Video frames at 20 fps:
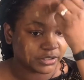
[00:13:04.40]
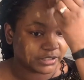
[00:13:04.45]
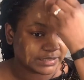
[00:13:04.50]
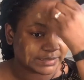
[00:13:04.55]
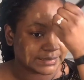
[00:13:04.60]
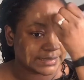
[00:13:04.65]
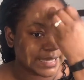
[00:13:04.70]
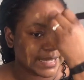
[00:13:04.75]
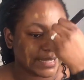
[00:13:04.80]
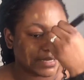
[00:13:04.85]
at
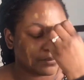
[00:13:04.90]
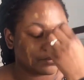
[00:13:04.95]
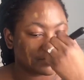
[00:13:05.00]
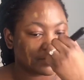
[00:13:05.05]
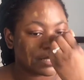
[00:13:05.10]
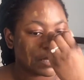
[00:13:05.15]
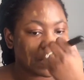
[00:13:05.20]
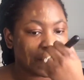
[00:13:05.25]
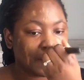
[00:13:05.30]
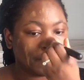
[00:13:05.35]
times,
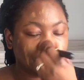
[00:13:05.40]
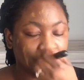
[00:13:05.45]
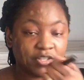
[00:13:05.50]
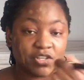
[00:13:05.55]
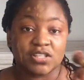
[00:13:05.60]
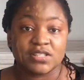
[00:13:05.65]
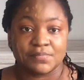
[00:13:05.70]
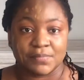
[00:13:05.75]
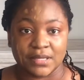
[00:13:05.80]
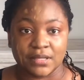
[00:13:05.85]

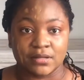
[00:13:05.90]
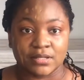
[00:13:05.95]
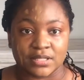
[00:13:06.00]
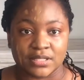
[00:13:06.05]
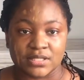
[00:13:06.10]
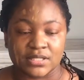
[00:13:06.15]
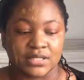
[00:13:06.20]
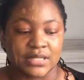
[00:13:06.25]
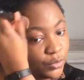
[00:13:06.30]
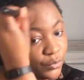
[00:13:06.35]
just
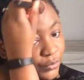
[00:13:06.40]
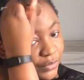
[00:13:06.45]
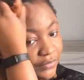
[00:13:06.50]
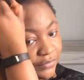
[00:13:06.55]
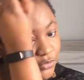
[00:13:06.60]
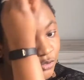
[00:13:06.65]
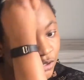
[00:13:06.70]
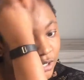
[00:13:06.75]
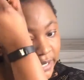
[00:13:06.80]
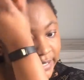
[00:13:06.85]
because. So if
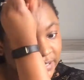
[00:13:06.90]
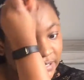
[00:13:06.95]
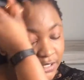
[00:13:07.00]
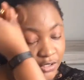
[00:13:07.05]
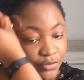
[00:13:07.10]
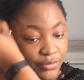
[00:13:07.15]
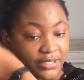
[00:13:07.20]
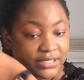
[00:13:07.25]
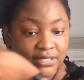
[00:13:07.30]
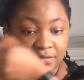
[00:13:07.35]
you guys are
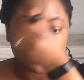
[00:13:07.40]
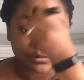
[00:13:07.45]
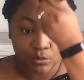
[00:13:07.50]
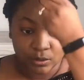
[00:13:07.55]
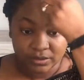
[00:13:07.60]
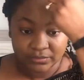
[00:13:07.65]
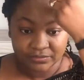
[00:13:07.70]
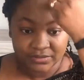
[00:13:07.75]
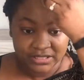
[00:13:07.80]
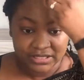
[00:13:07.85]
interested, if you want
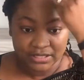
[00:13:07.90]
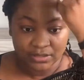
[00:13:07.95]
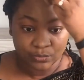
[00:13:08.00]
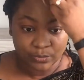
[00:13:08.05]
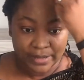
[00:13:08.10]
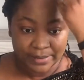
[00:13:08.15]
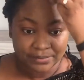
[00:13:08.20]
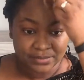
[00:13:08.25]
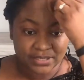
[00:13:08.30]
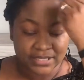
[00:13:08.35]
to visit the
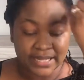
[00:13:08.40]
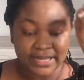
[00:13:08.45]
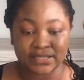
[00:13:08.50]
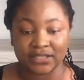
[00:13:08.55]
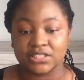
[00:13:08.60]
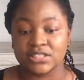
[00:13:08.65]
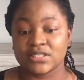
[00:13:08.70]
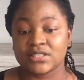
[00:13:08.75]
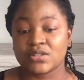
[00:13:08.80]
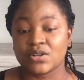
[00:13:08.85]
website,
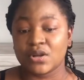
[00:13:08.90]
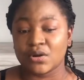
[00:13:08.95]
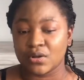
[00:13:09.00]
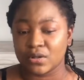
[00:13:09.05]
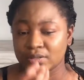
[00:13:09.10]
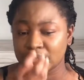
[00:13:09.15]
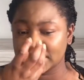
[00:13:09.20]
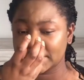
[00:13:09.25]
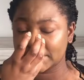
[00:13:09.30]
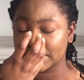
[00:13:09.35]
she's got
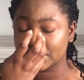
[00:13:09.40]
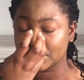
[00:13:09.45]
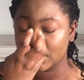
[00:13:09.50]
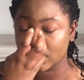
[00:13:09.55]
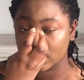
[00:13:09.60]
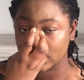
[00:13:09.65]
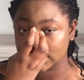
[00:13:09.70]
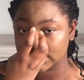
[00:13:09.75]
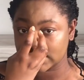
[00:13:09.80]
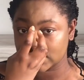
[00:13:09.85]
other
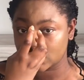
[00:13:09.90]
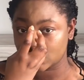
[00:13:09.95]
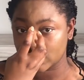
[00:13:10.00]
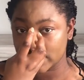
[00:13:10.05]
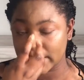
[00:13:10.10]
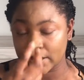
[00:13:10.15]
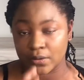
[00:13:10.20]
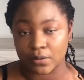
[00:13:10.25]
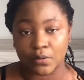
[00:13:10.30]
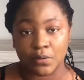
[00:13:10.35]
products as
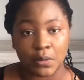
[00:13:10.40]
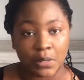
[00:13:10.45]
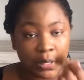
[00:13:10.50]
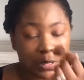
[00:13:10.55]
well.